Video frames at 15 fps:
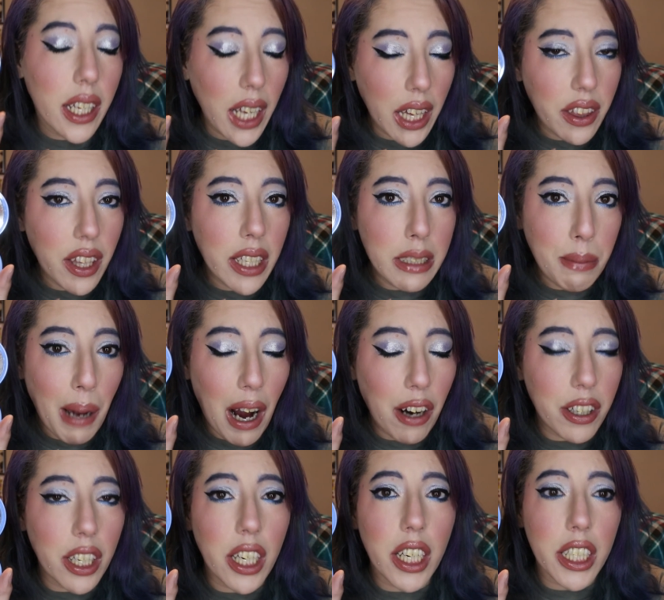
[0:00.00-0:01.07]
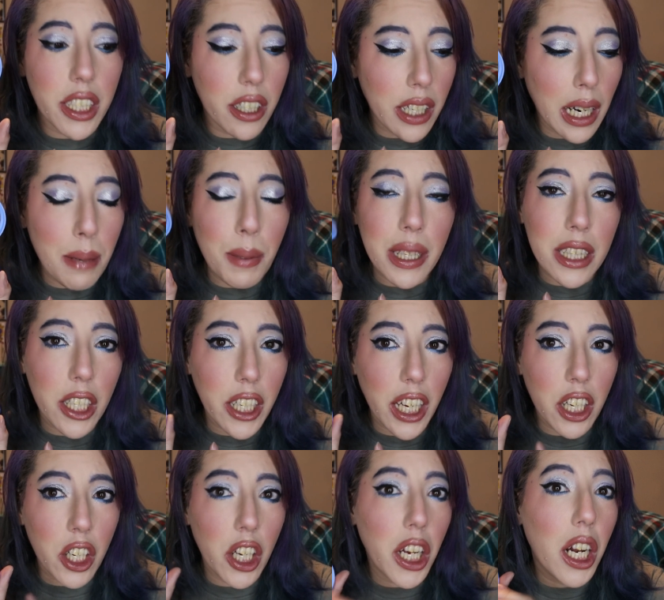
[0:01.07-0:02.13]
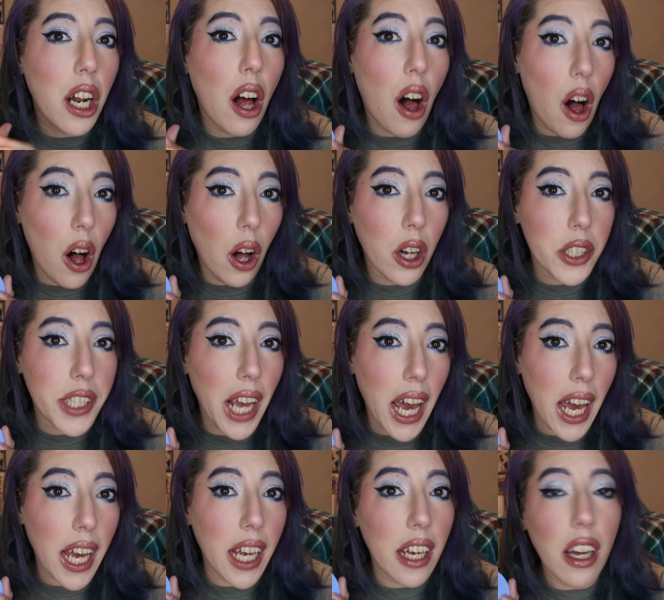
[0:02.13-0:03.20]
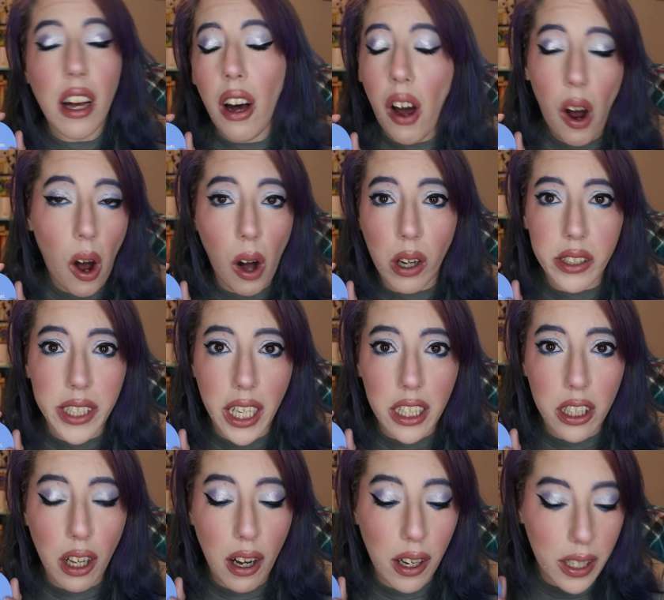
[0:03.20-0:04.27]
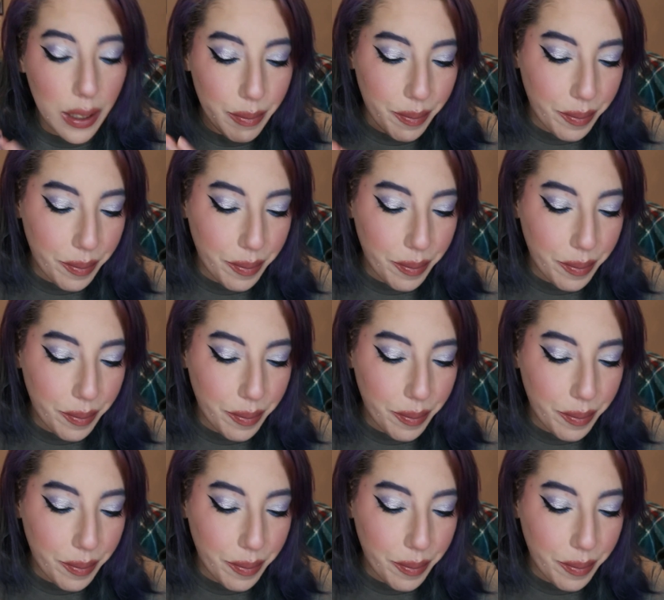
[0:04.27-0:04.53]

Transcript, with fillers: get this powder you're gonna be looking good all day all day long